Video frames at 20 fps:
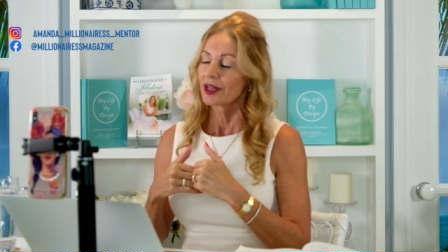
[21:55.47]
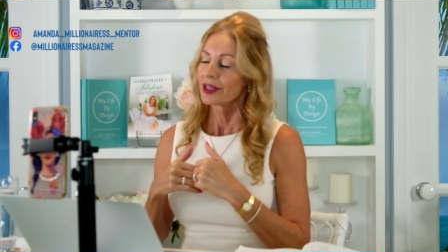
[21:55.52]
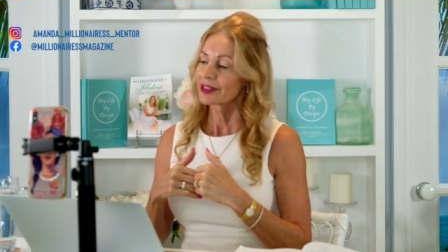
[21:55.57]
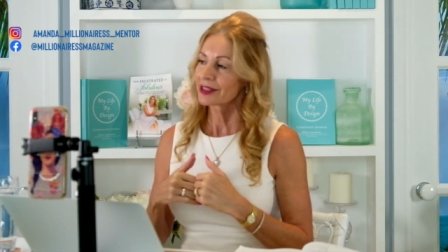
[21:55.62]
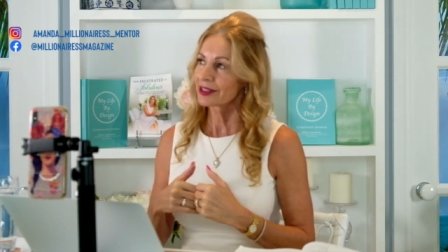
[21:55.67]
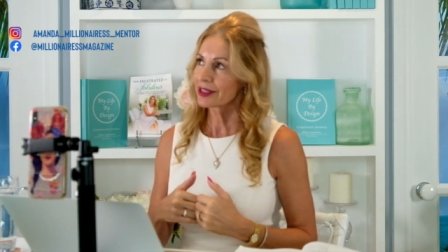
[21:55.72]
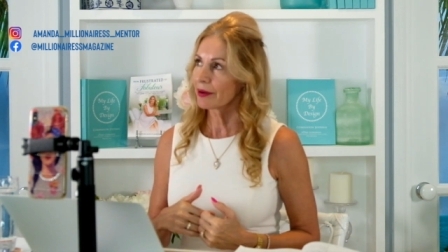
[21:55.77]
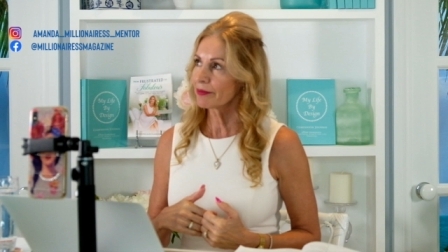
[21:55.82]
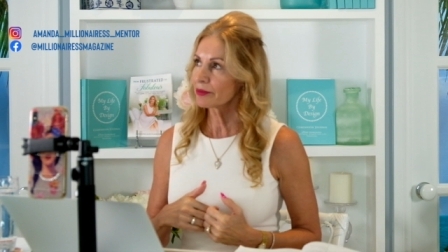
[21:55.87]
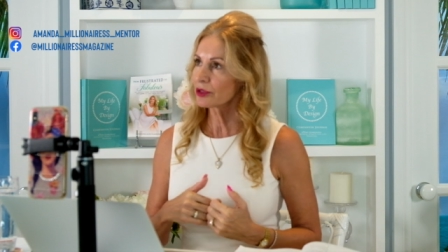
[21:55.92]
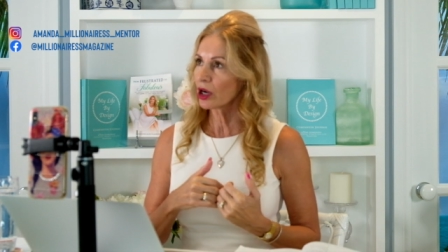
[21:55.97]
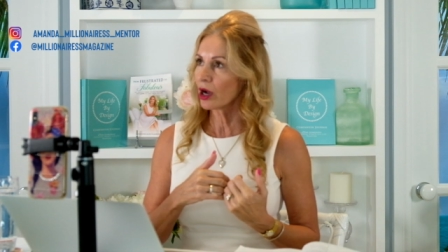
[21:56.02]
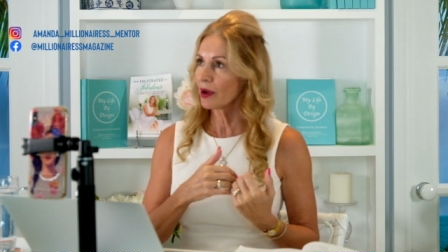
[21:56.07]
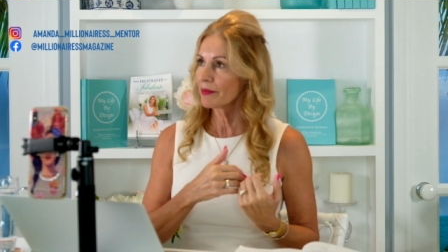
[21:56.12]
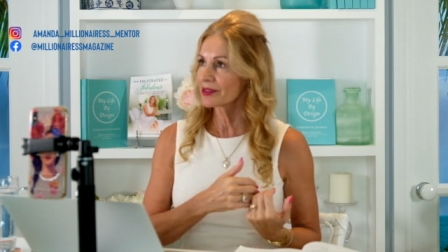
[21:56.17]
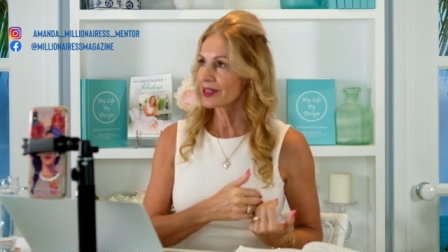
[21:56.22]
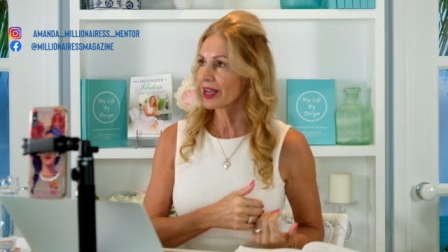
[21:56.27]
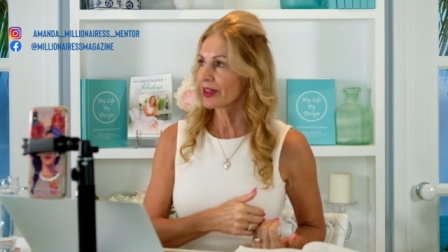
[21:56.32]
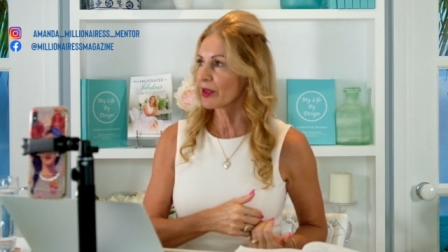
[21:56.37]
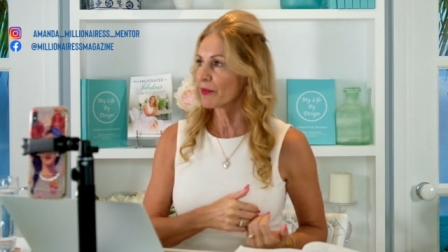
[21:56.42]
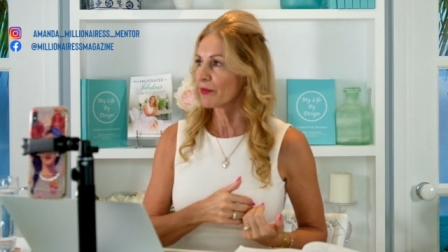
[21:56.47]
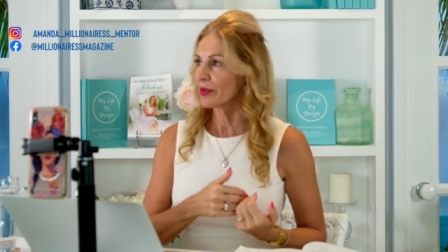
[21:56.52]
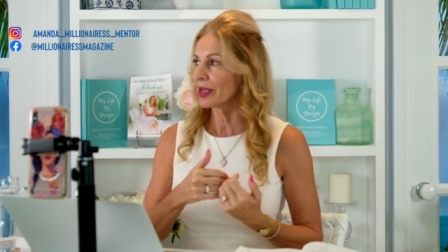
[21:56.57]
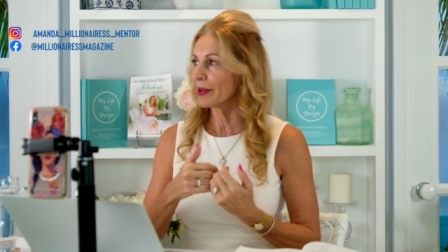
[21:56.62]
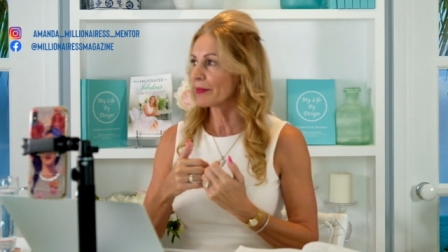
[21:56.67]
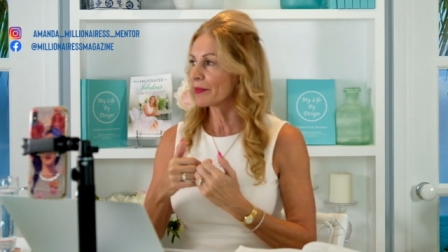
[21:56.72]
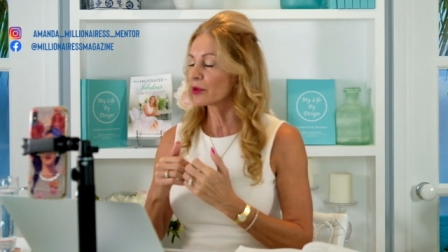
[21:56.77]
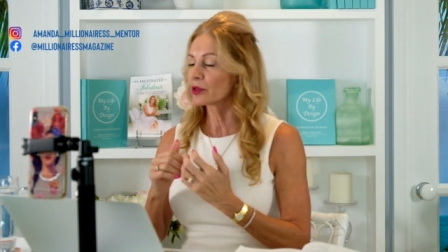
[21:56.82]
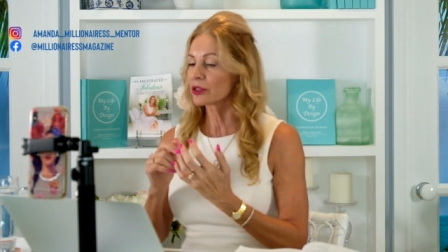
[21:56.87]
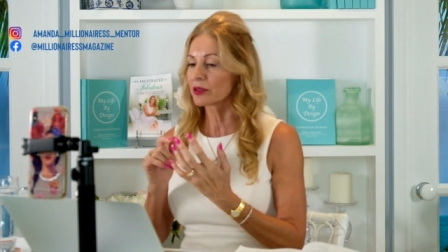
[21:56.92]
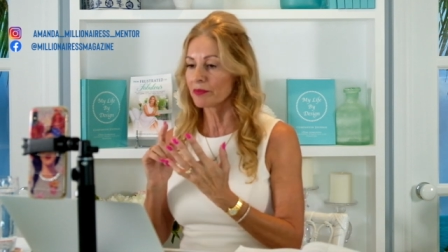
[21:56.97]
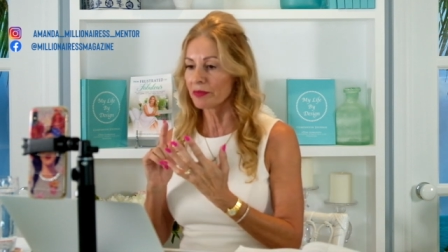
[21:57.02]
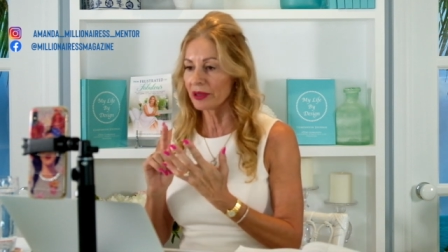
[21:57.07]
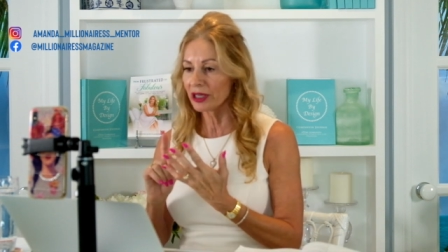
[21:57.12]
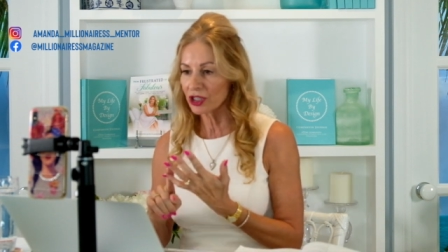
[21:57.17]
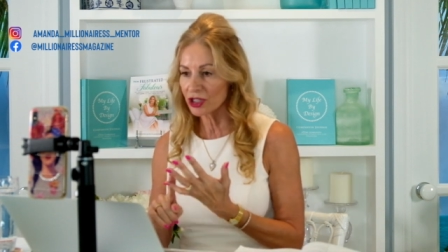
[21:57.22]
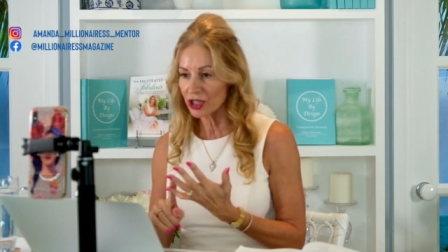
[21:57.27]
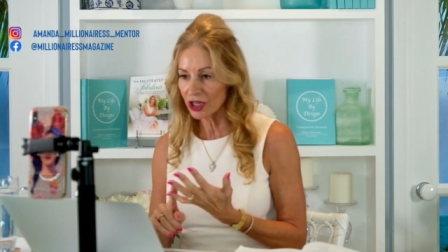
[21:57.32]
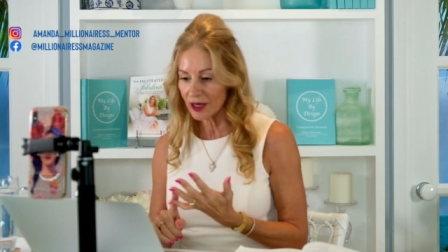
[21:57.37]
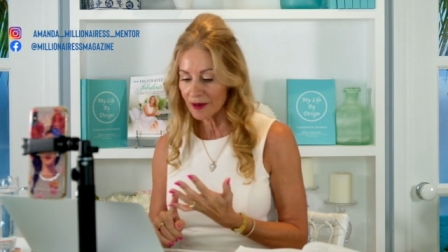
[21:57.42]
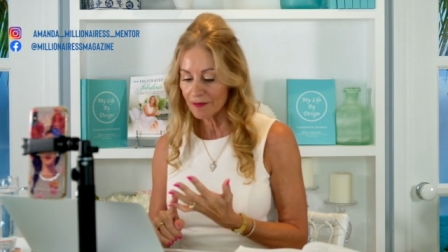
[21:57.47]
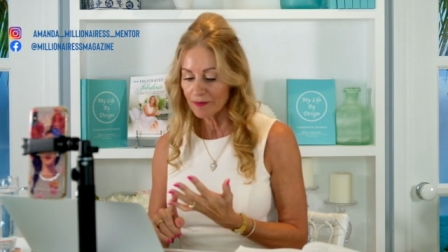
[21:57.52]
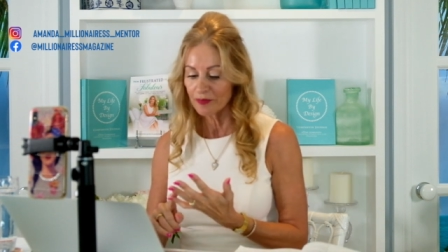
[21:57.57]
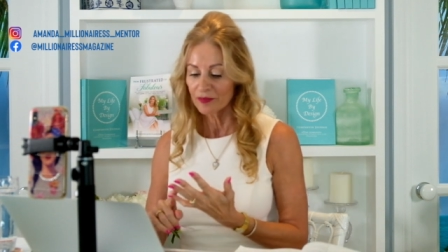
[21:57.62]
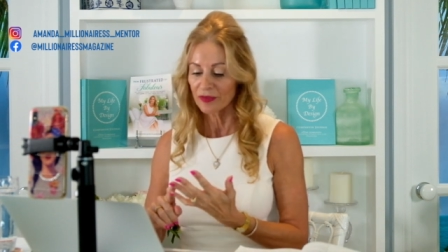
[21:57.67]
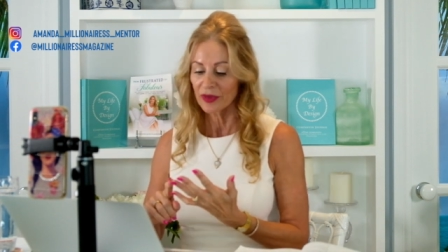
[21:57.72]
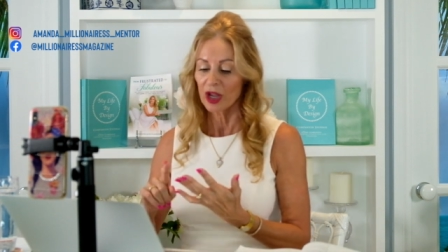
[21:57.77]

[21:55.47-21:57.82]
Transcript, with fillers: sometimes other people's mission